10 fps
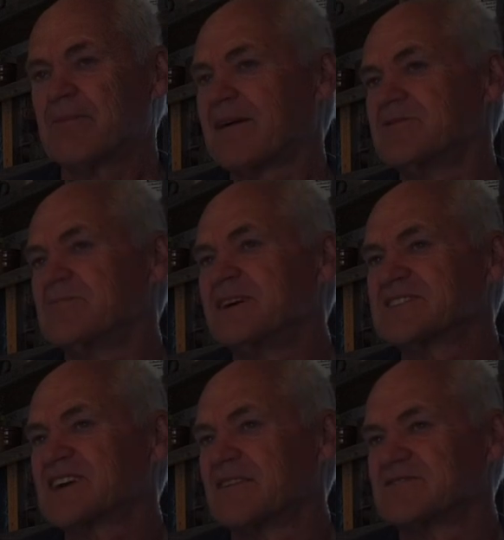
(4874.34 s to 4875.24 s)
Probably the
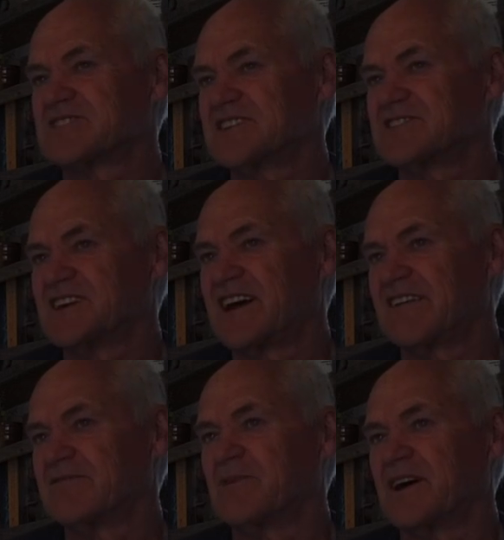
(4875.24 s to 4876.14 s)
best conversation
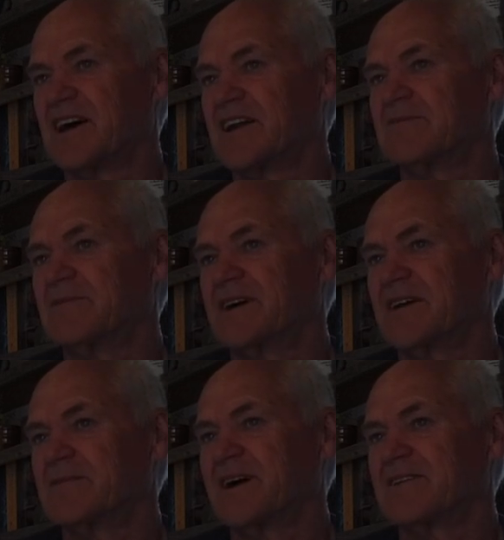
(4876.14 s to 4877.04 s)
I had
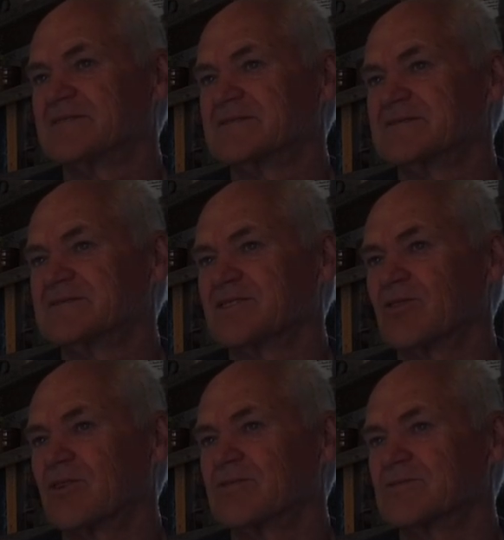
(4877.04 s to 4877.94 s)
about
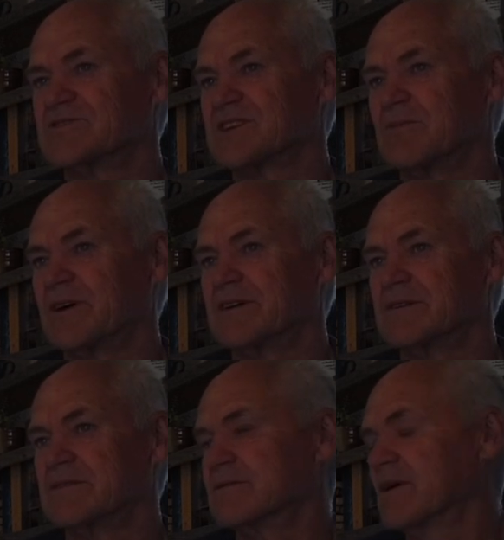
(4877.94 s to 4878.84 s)
the Lord with
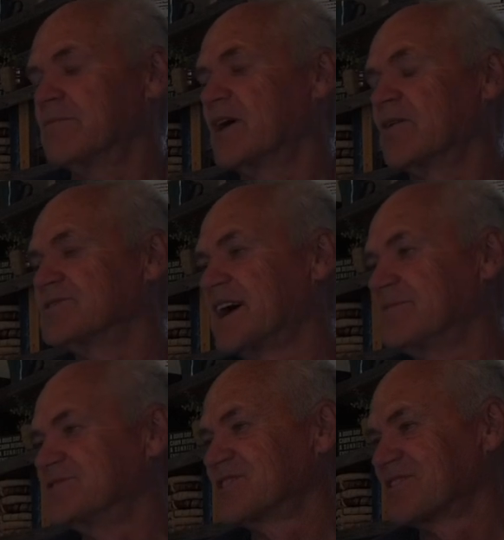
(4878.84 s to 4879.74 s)
someone on my whole
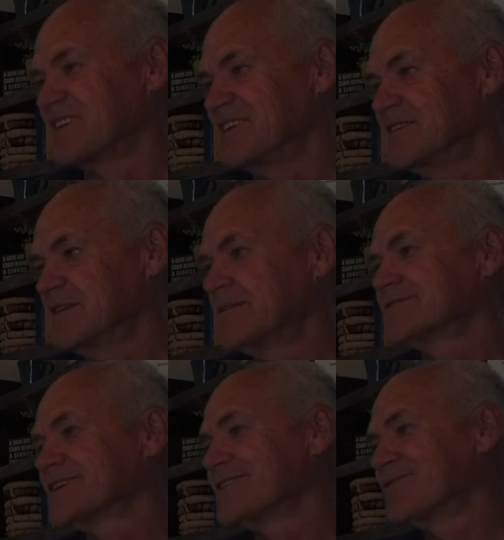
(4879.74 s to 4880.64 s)
time in Turkey.
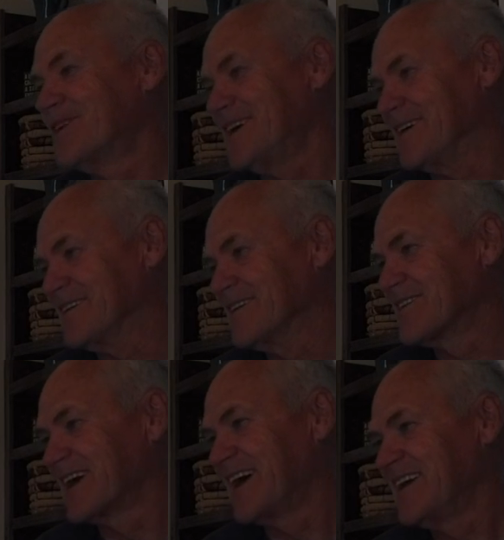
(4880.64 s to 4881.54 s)
It was on the way,
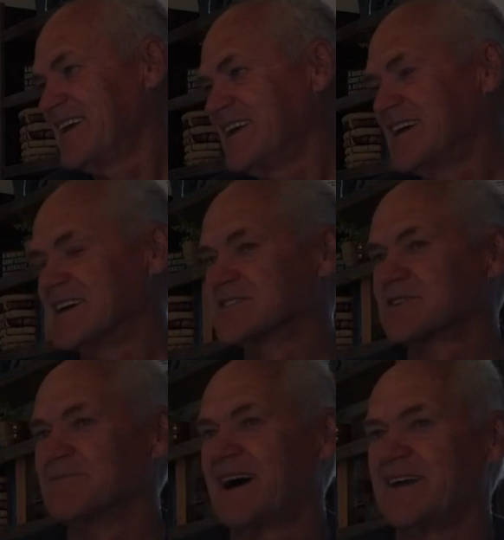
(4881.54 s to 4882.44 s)
okay? Yeah. And
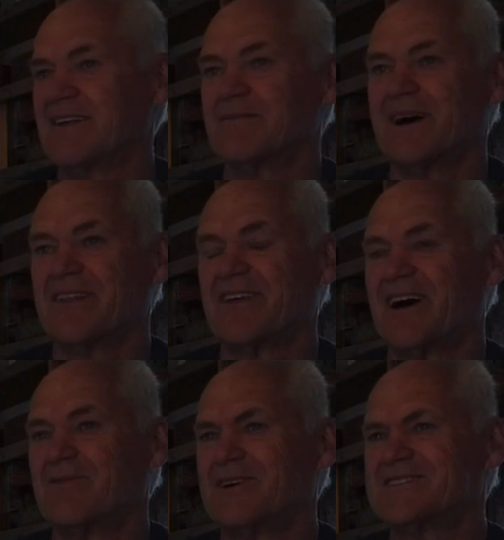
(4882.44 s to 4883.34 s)
so my
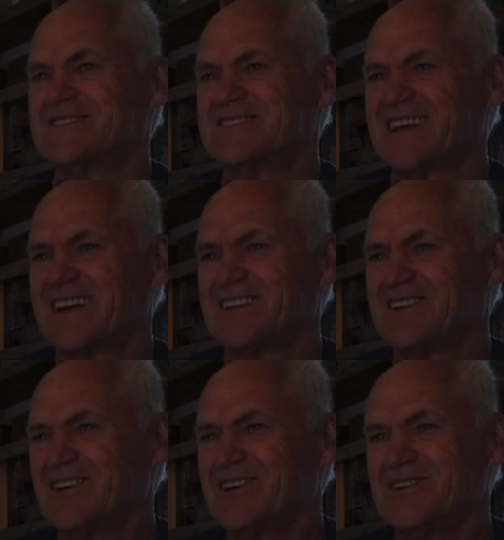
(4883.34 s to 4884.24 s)
thought is
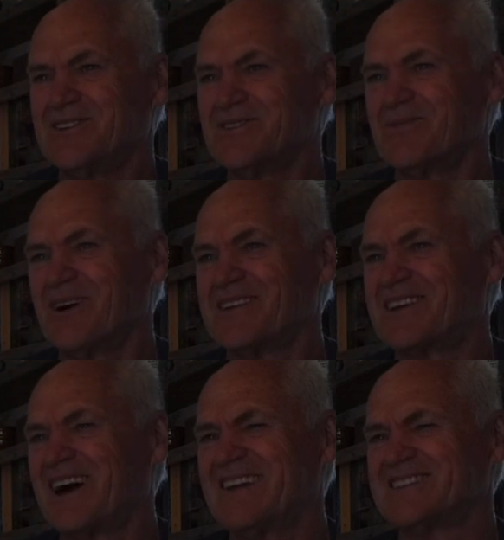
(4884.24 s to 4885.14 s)
that,
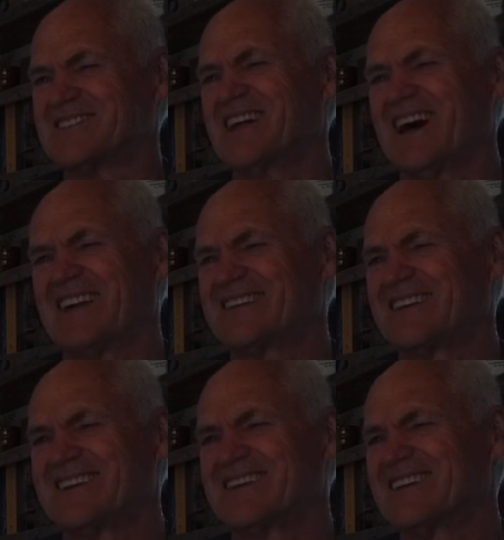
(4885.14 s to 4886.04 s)
what, God is
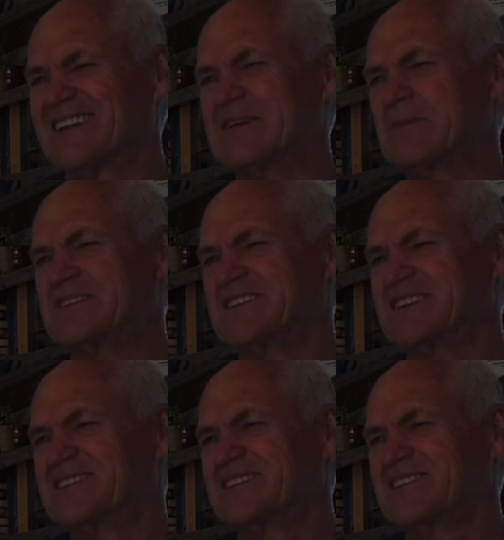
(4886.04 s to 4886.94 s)
not
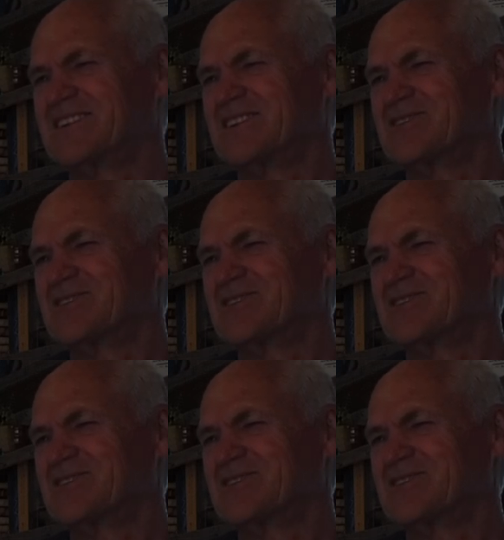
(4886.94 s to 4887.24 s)
limited